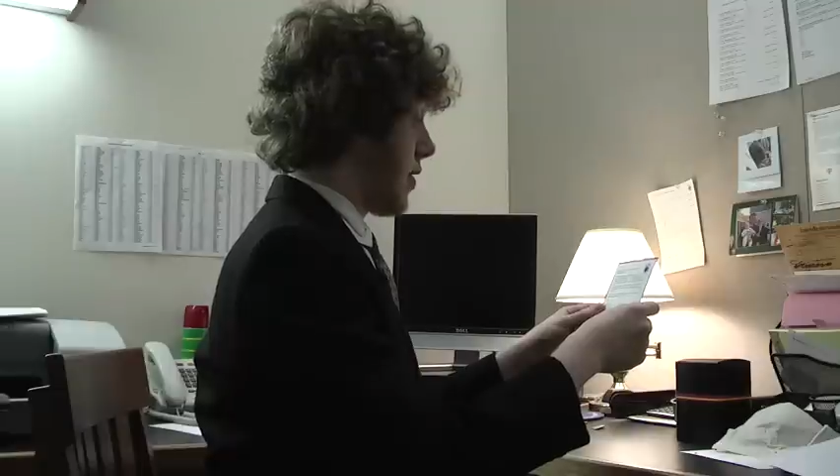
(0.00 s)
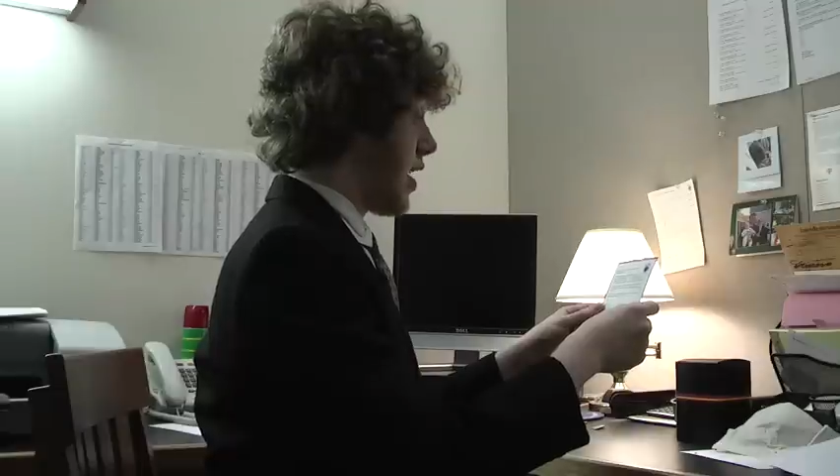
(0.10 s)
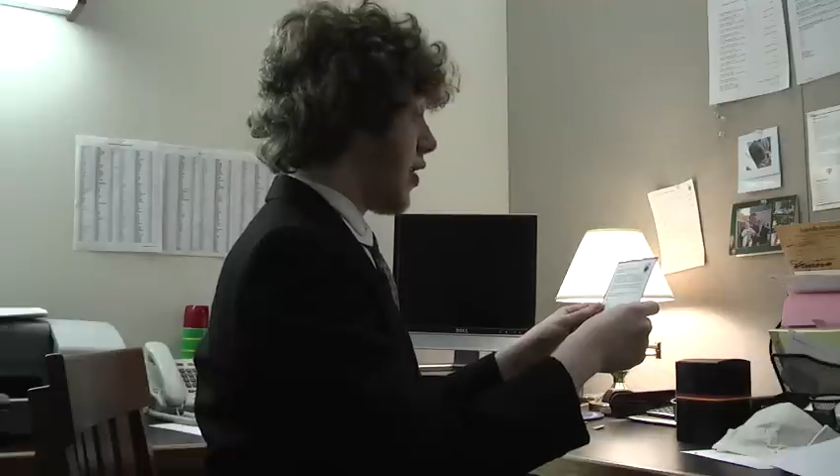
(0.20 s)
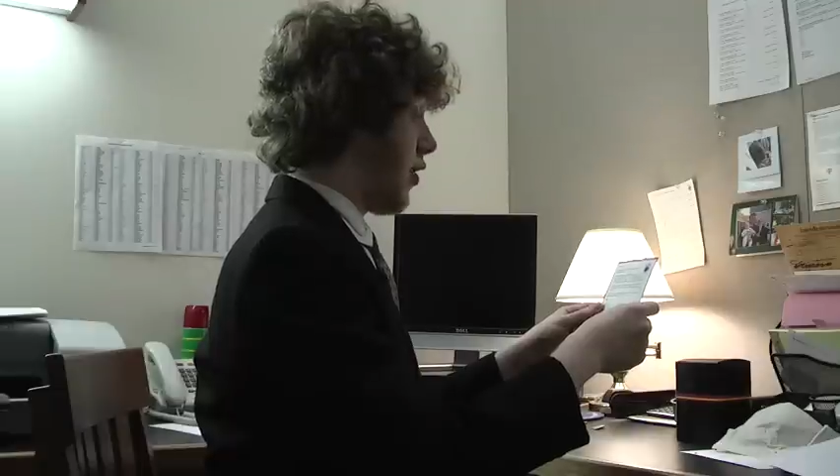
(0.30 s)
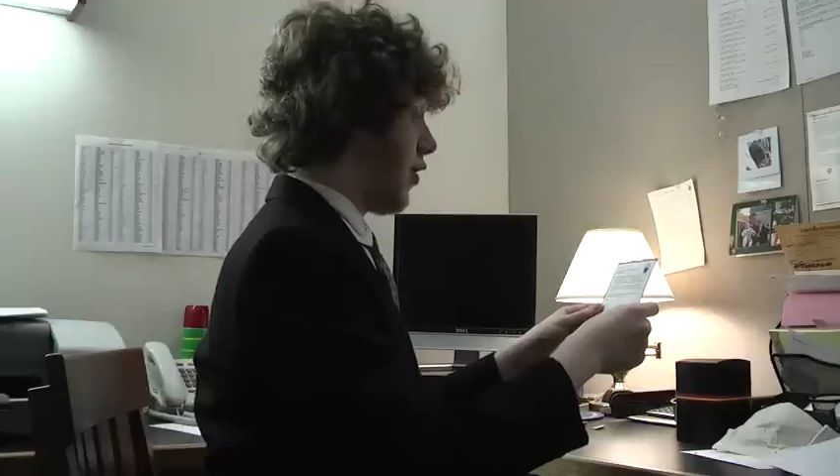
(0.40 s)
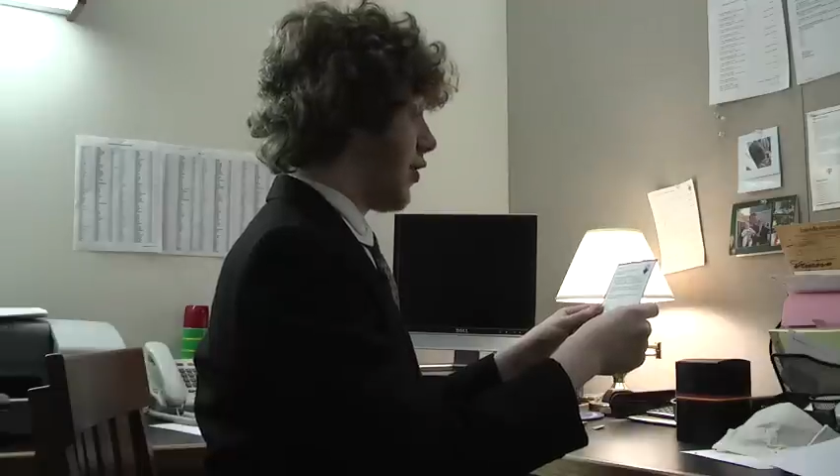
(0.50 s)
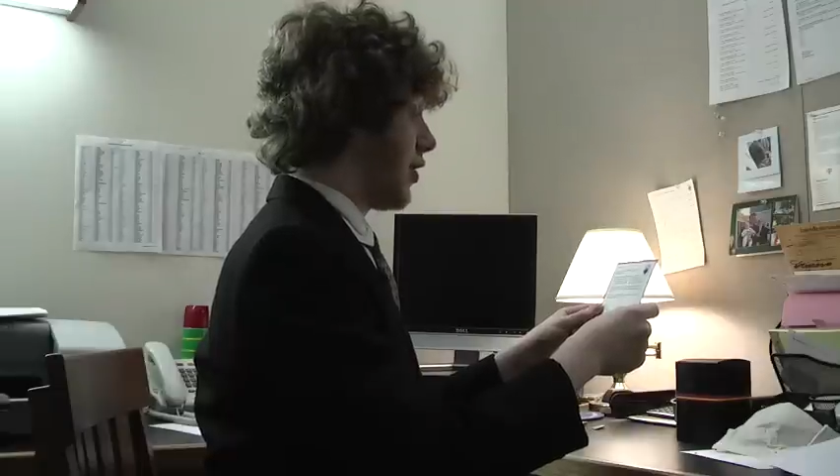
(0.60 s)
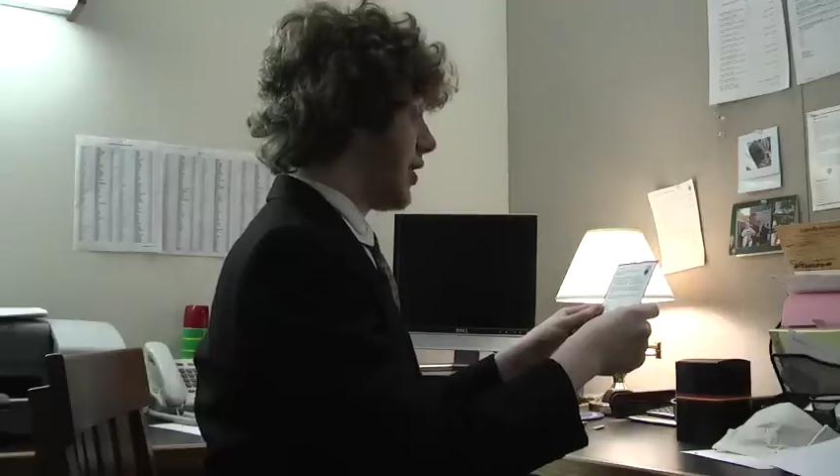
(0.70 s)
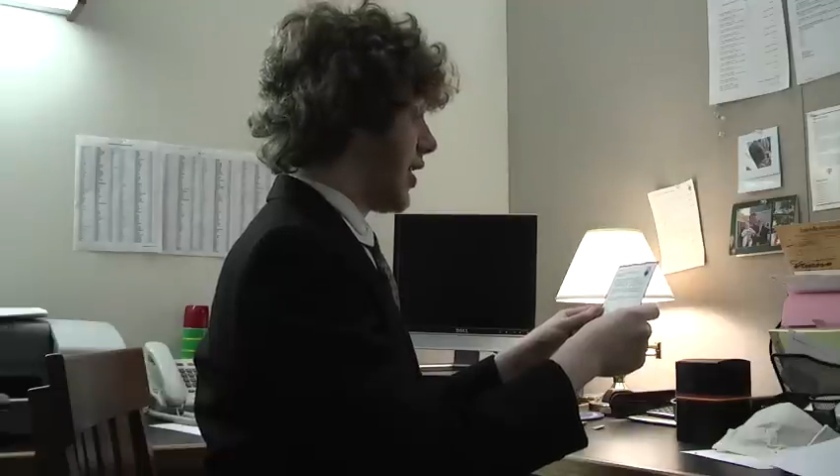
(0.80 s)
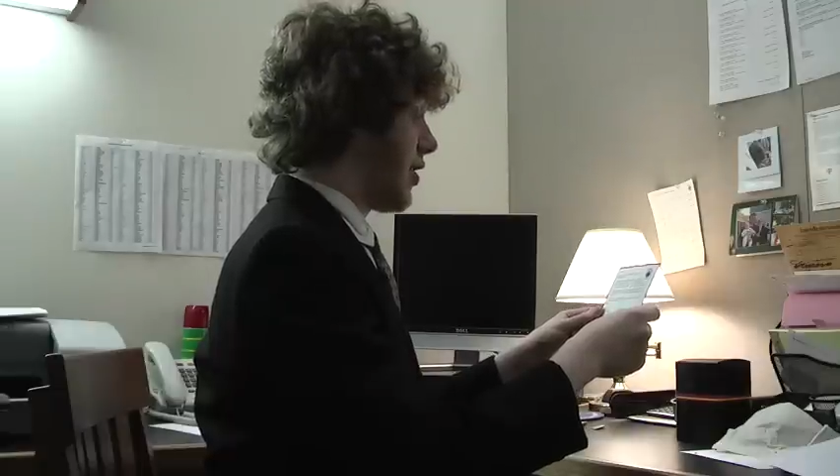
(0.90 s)
They are
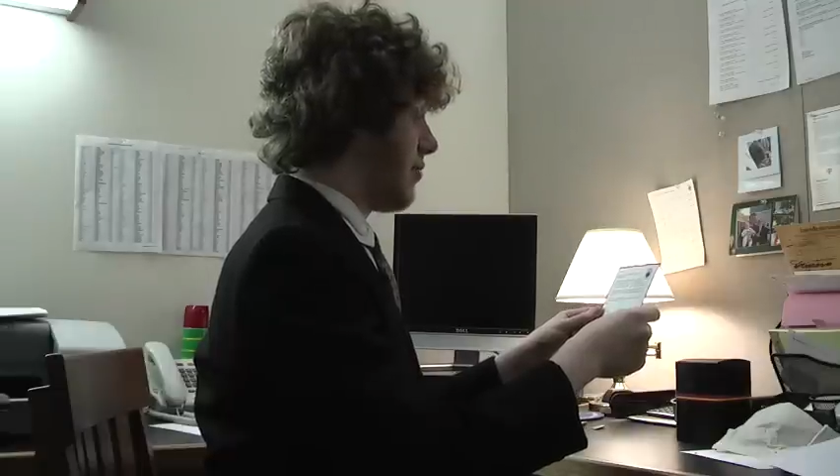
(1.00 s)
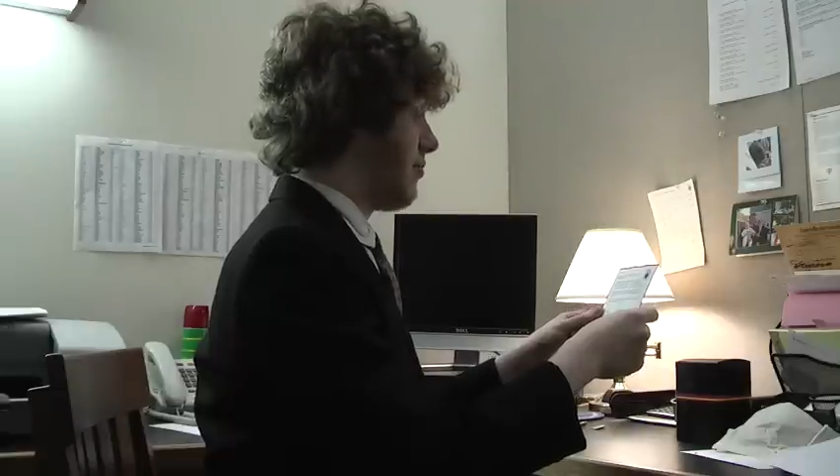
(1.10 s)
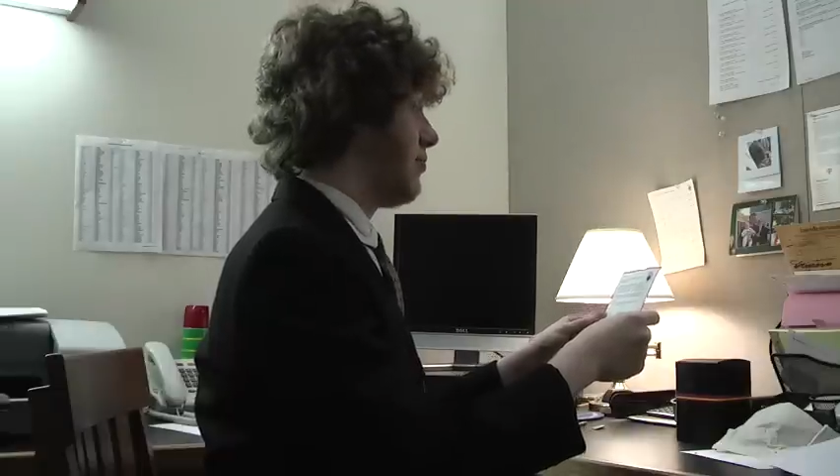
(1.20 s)
all dead.